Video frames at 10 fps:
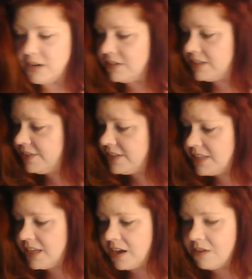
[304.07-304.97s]
Did this thing
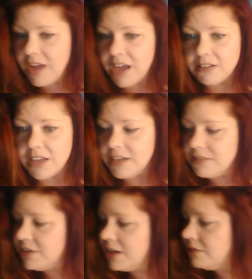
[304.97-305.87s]
go out? I don't
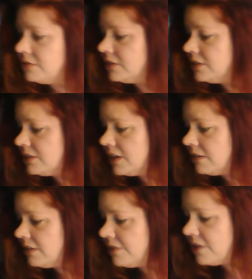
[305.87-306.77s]
know. I don't even know